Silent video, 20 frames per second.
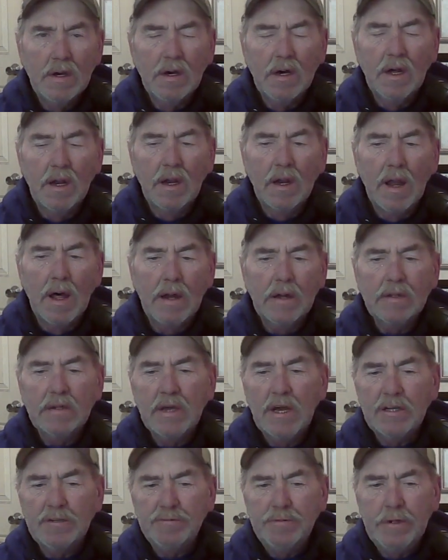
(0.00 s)
A lot of
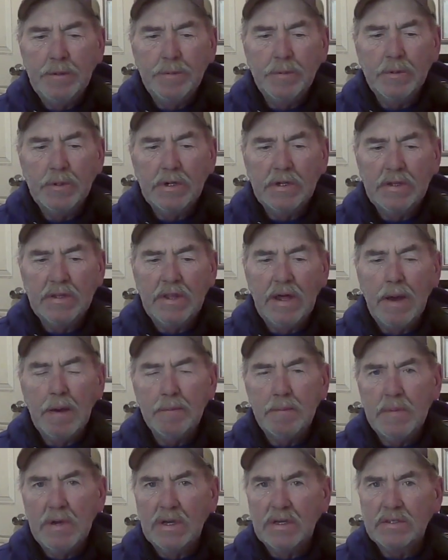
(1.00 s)
times people get that
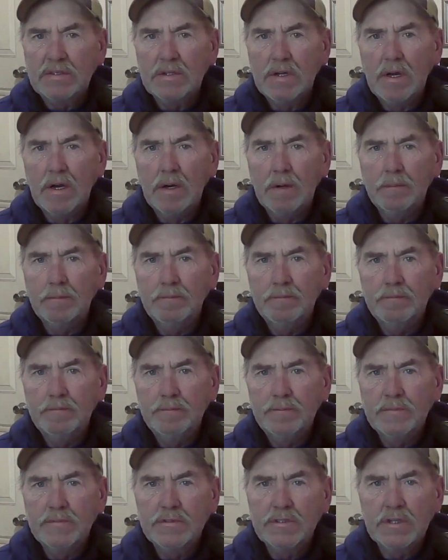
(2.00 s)
mixed up
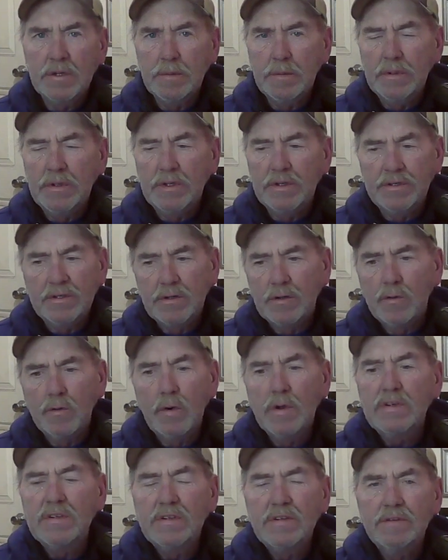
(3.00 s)
somebody that's
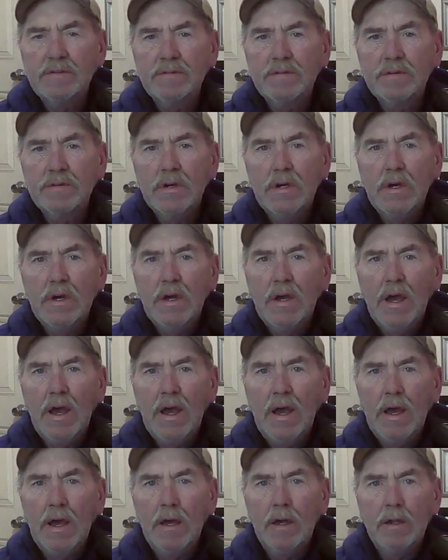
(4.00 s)
aggressive
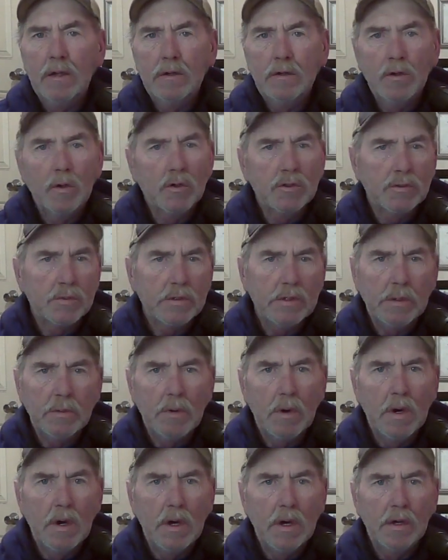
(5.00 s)
and knows what they
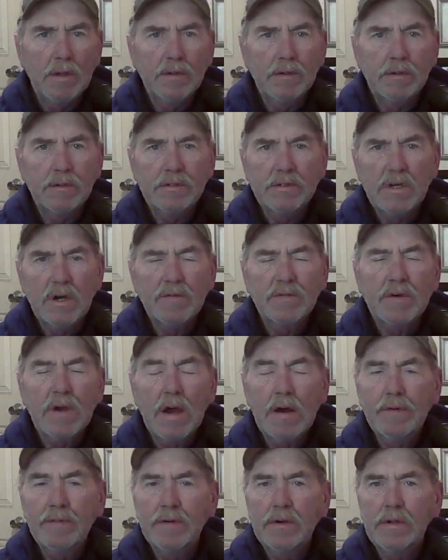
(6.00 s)
want. They're
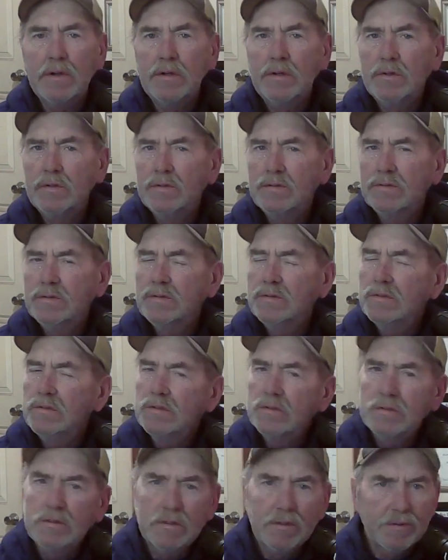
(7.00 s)
self-confident.
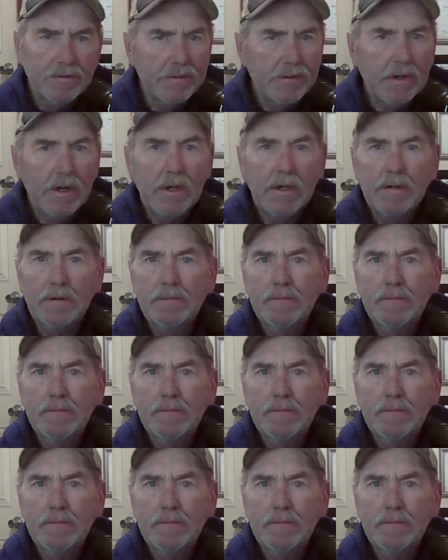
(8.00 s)
No, they're not.